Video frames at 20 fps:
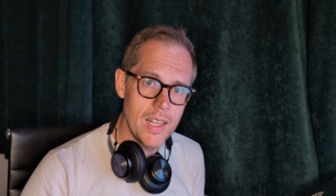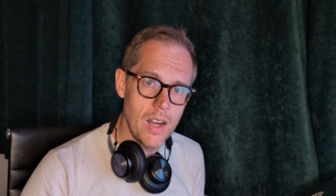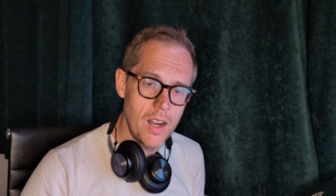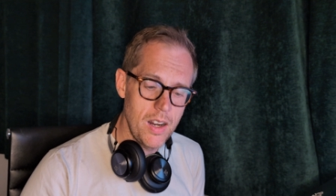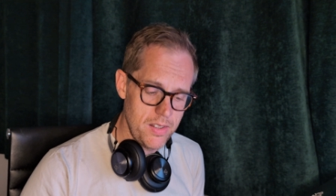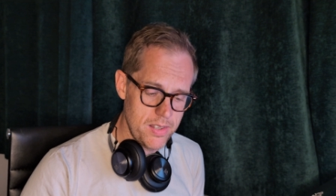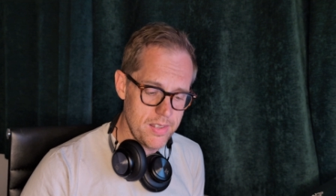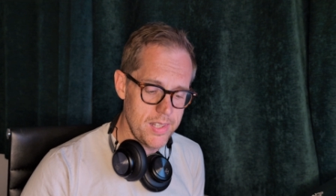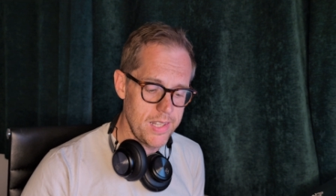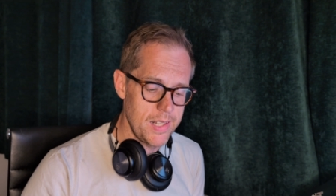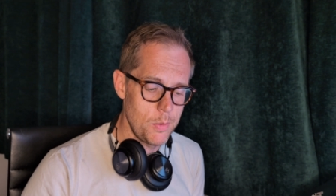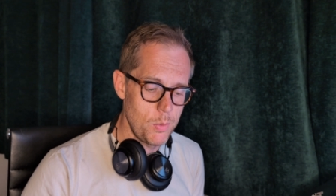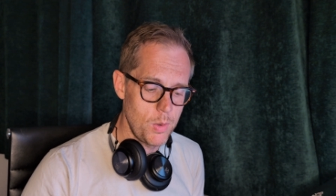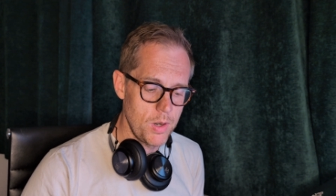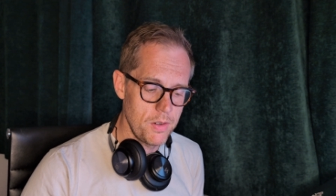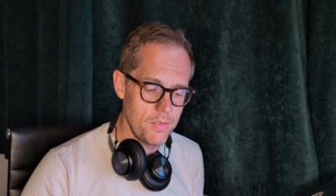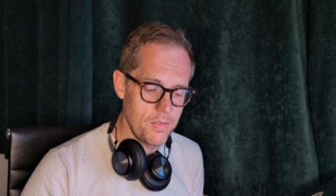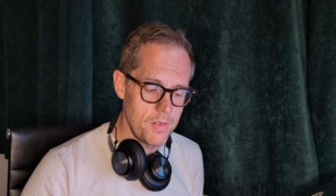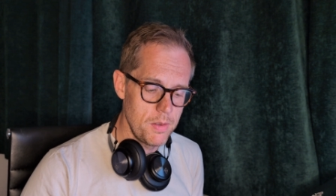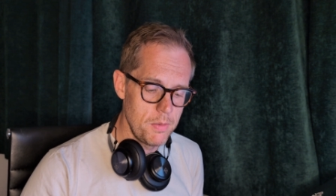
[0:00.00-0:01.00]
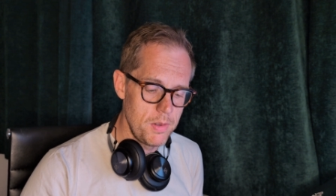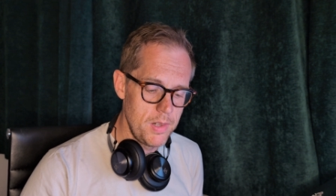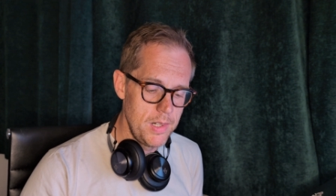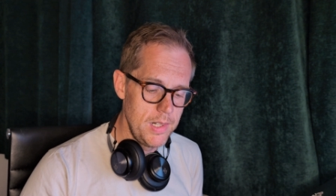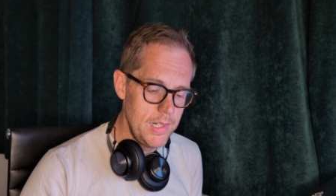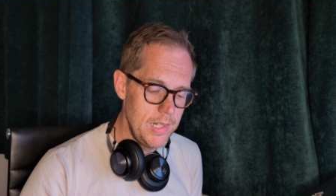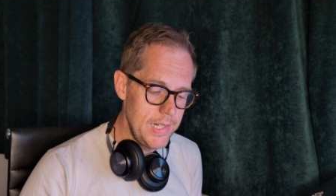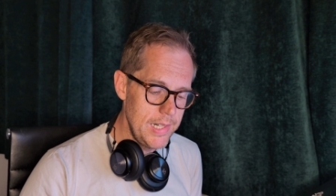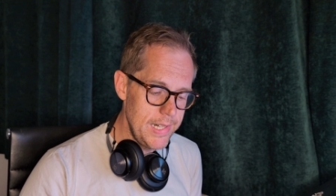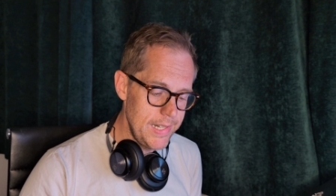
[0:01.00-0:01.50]
I think, one of the
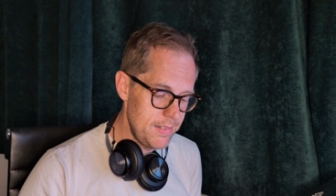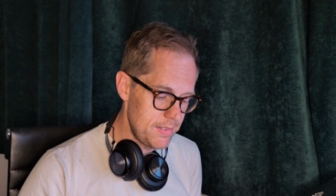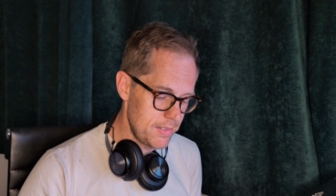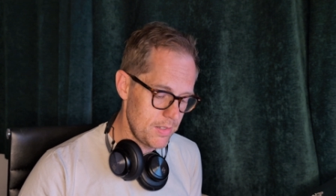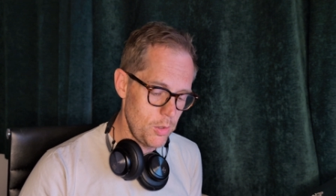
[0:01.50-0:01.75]
least